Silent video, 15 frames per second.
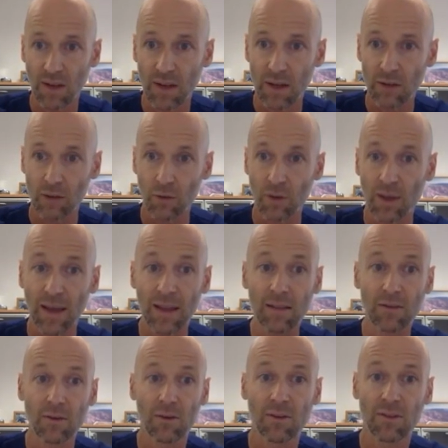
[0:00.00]
So the
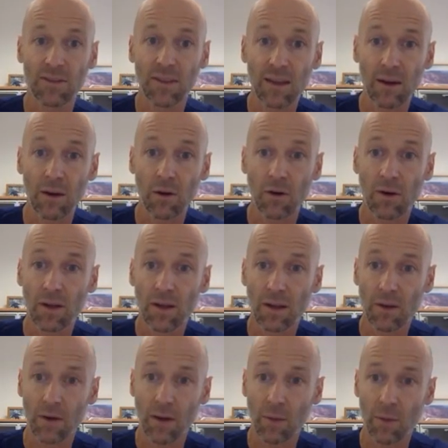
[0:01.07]
inter-tier
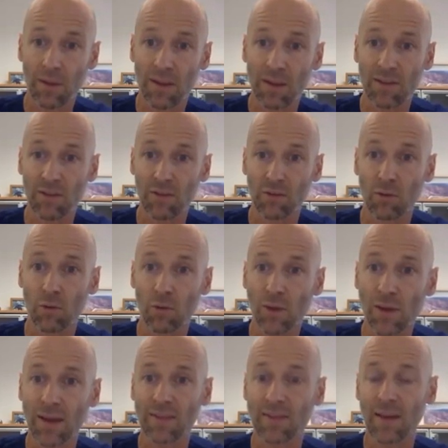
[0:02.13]
recommendation to
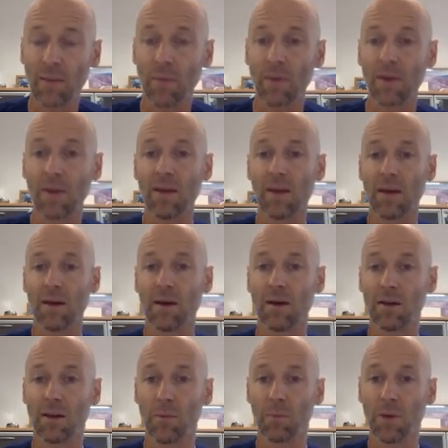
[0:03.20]
re-examine
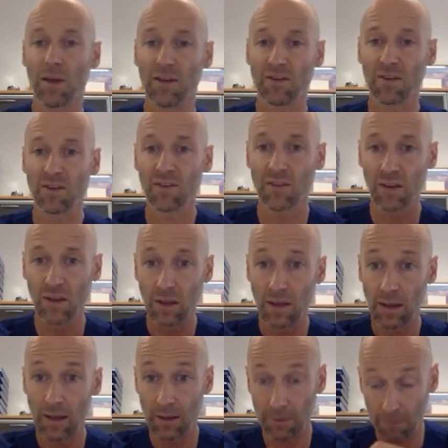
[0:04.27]
the patient
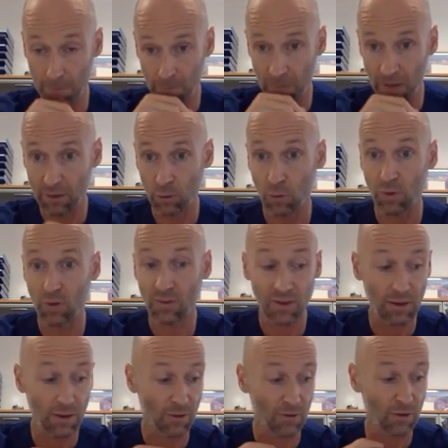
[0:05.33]
and to
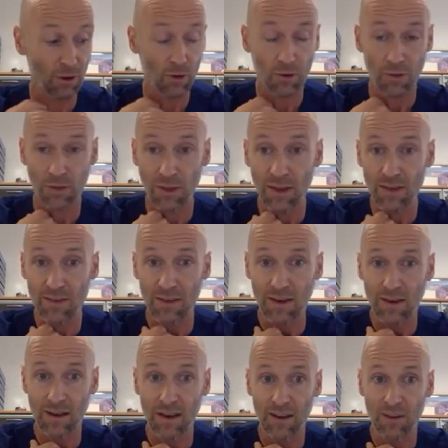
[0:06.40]
consider certain things that
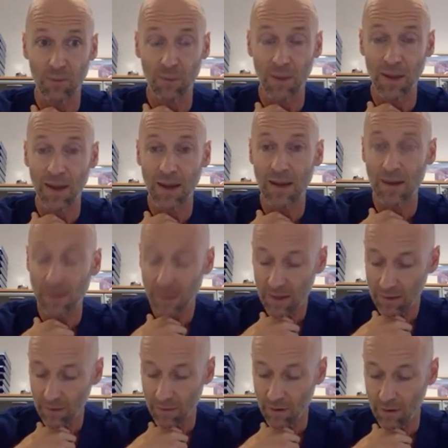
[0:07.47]
can explain
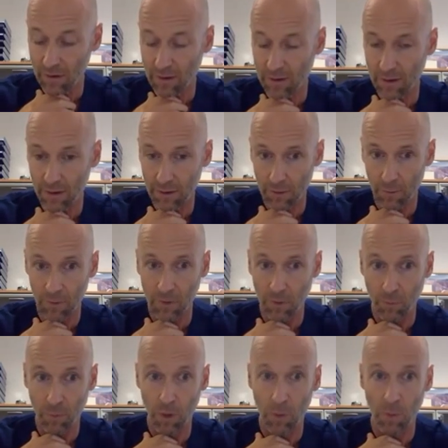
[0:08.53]
the
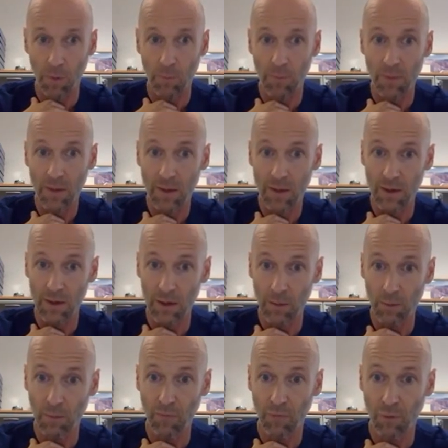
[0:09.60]
problem
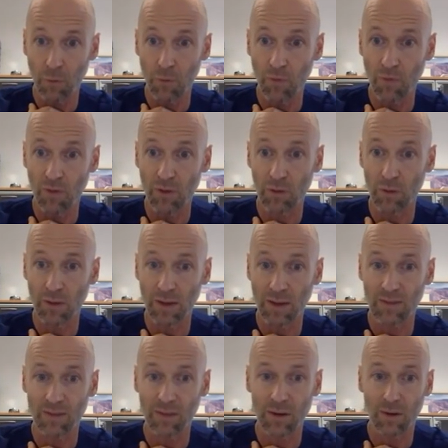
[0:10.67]
before moving to a
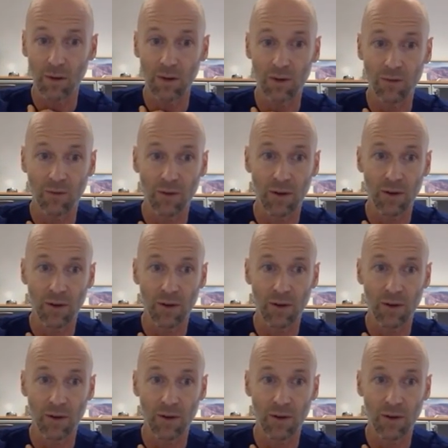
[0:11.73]
next tier is very